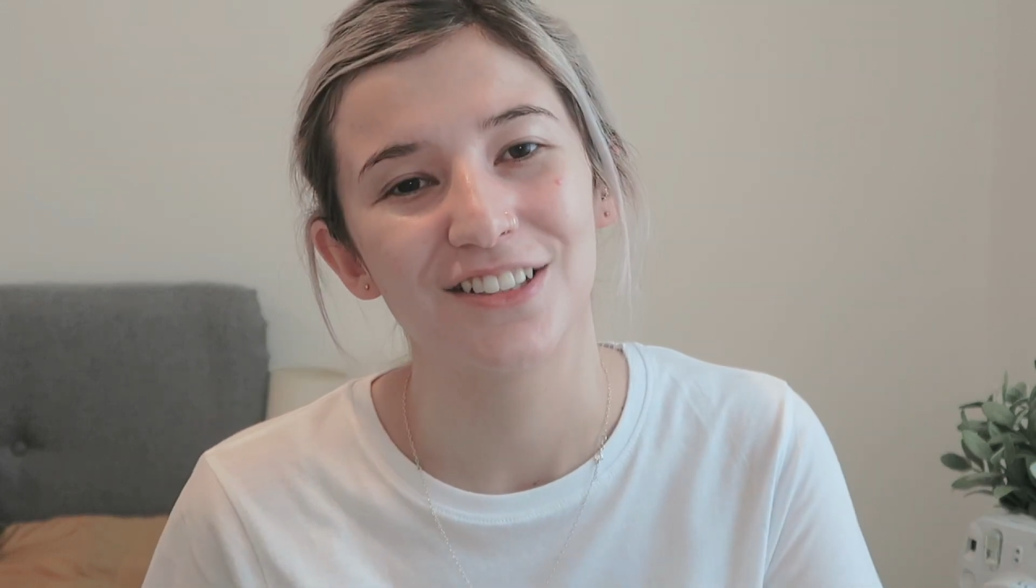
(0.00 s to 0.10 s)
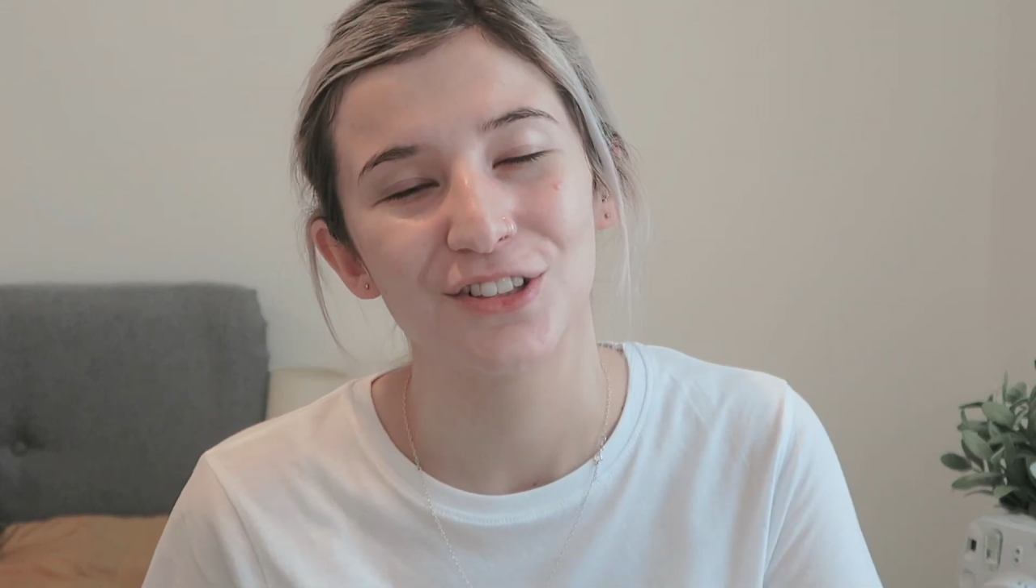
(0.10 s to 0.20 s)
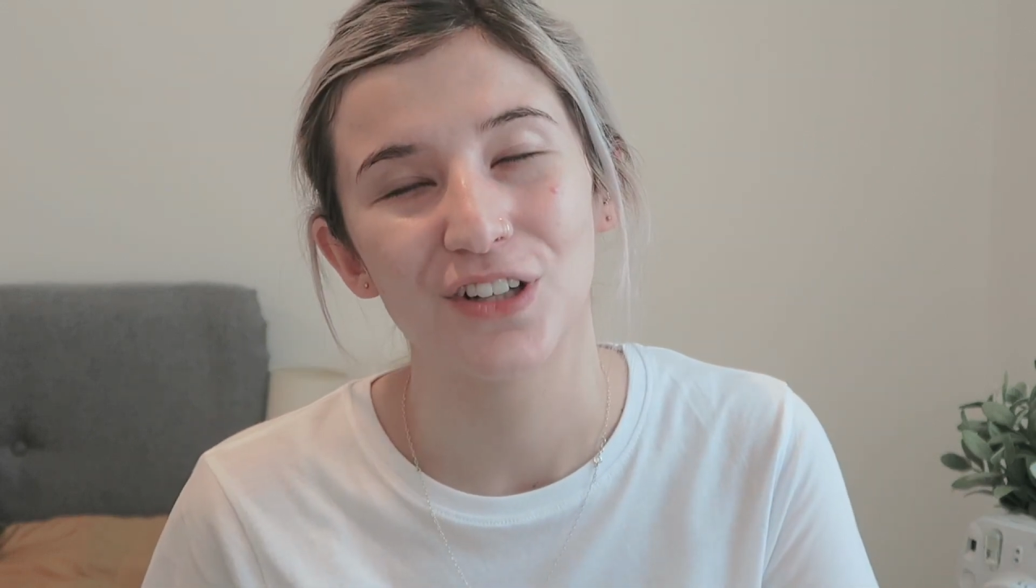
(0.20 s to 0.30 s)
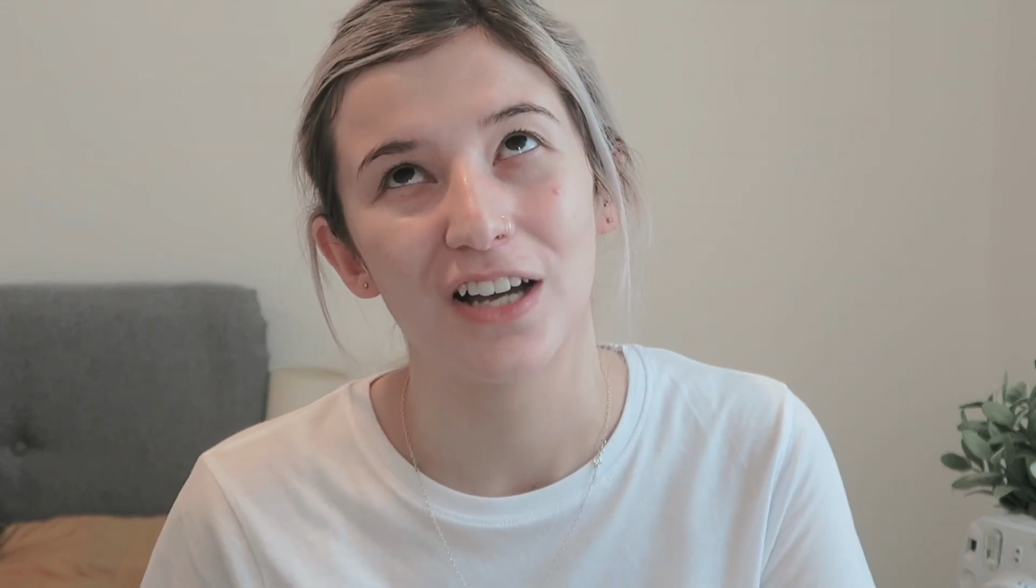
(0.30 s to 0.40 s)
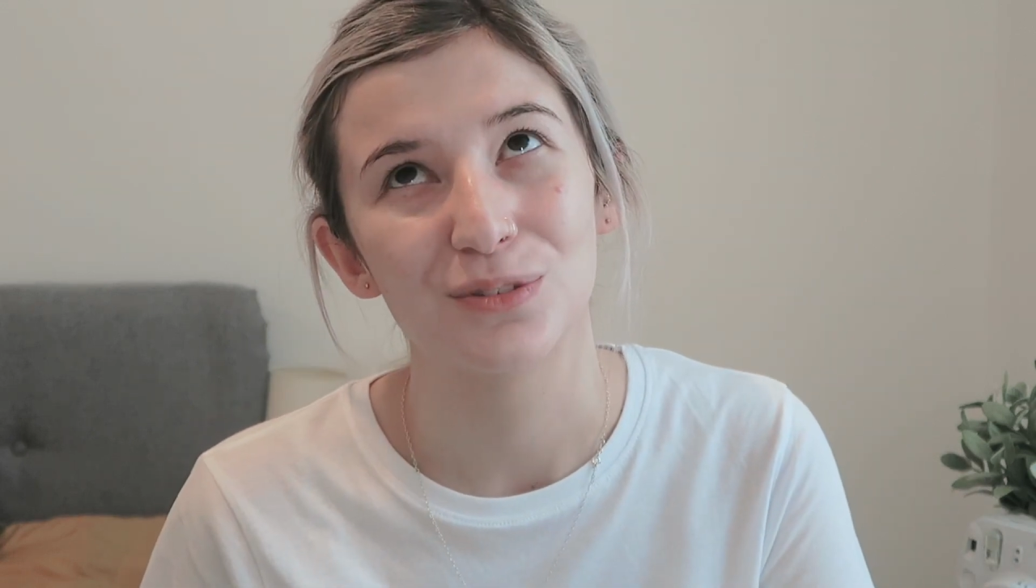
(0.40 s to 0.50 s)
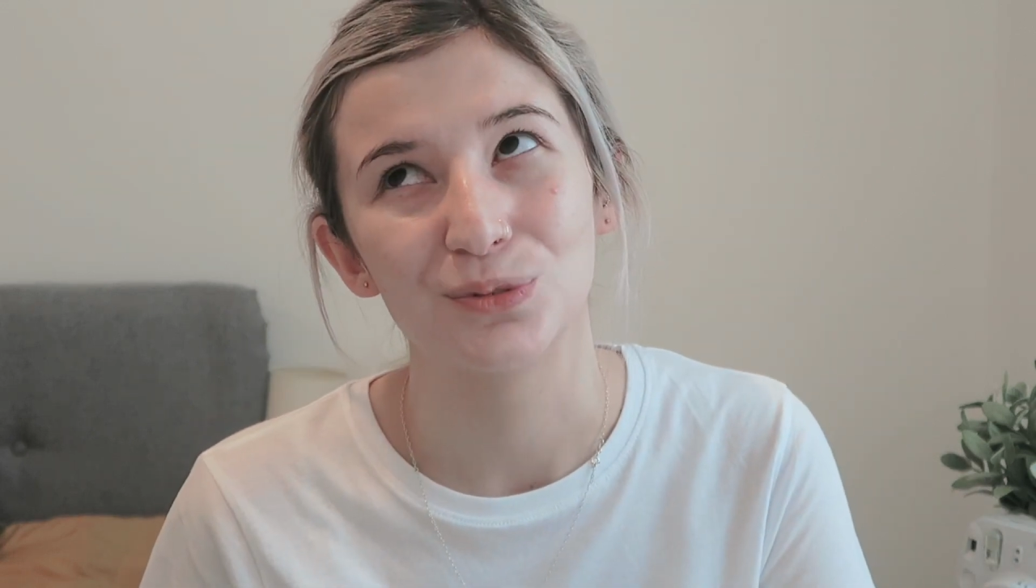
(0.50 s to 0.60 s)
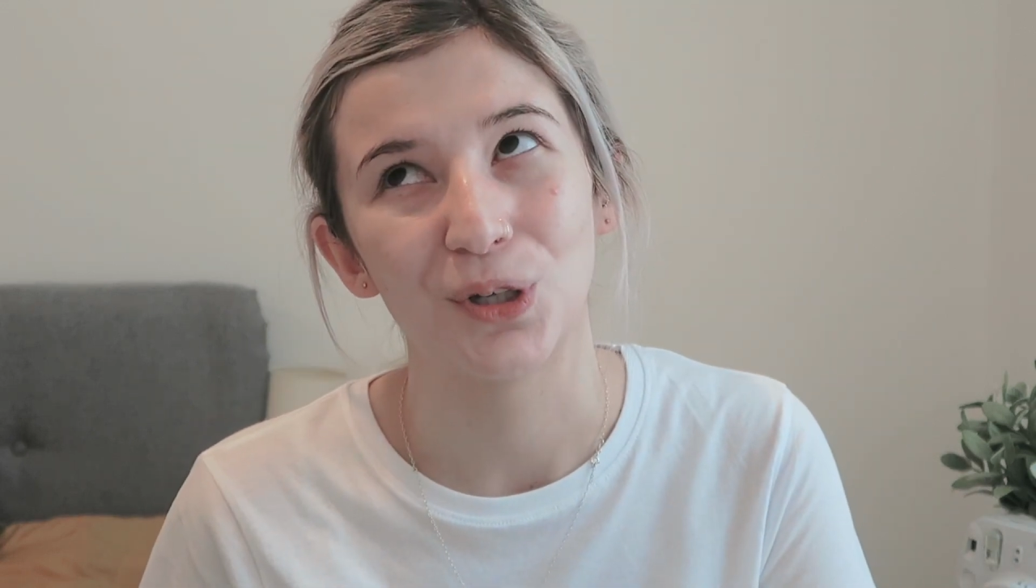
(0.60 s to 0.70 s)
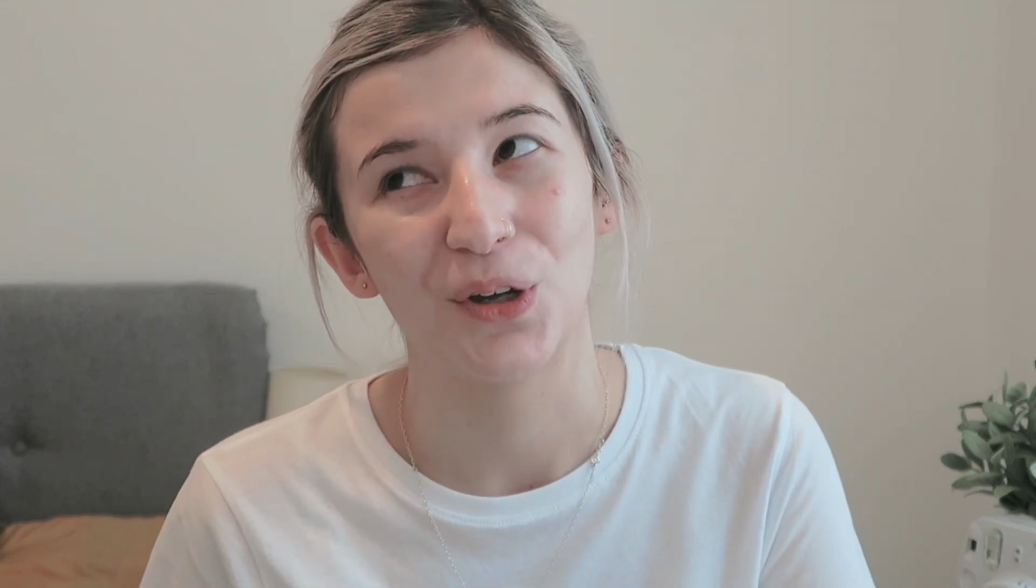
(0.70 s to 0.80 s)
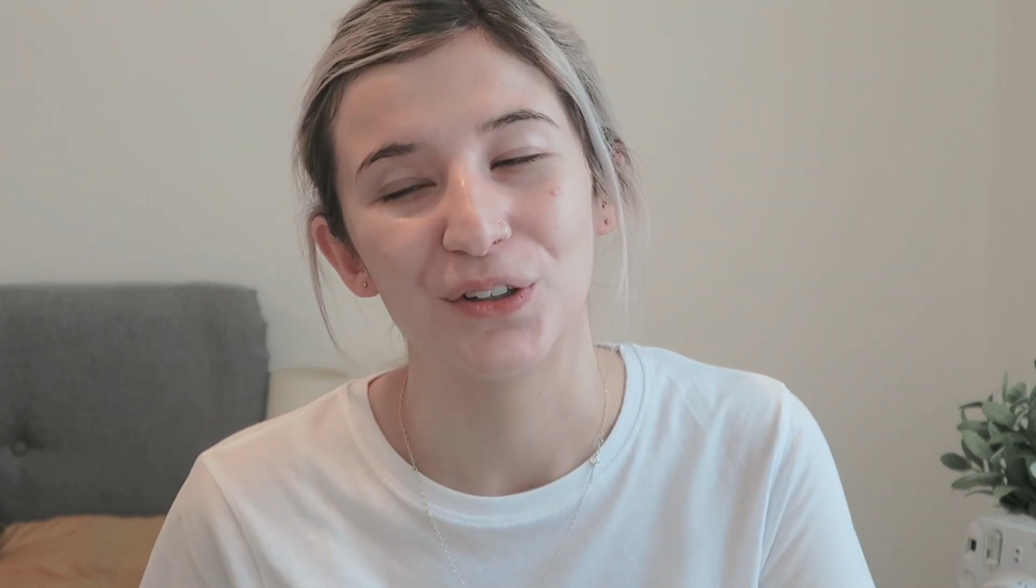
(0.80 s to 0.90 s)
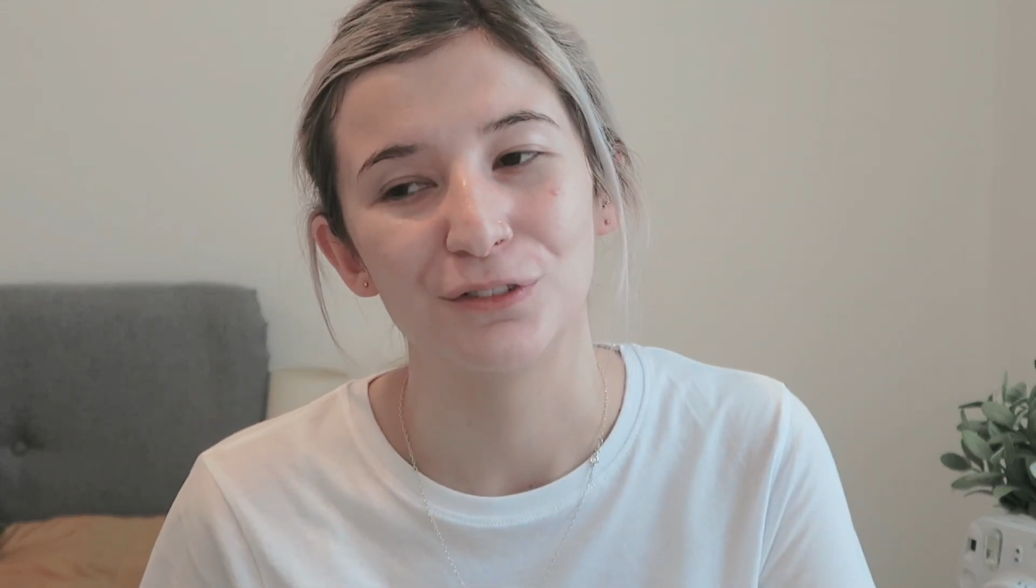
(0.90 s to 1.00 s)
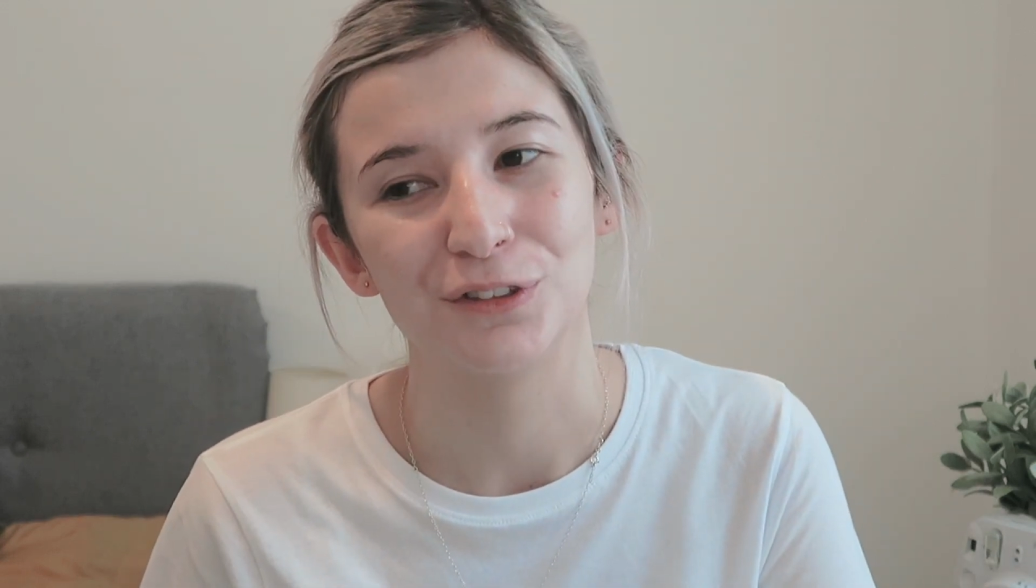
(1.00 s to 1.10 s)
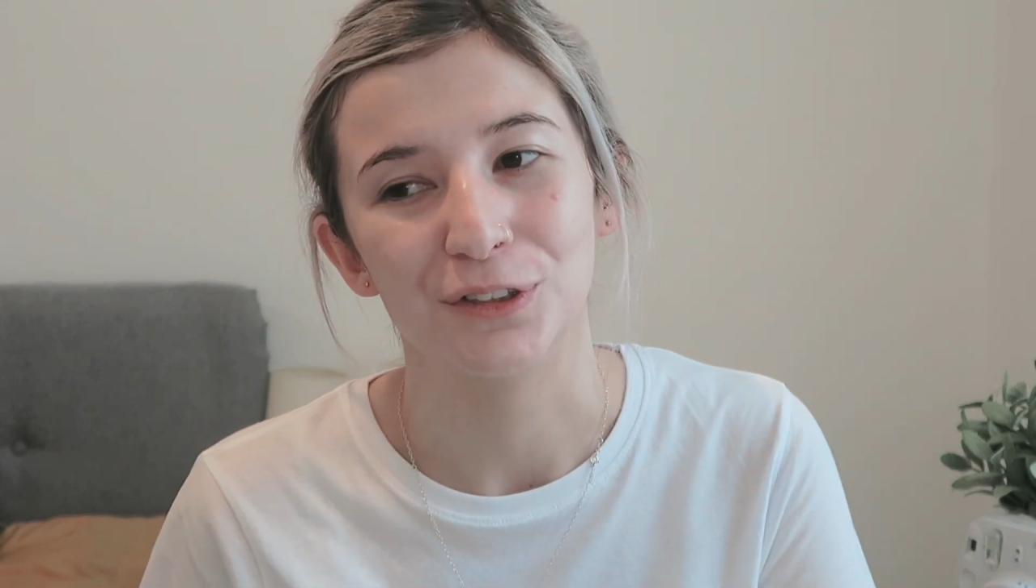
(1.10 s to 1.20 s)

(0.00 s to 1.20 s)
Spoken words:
you guys will know if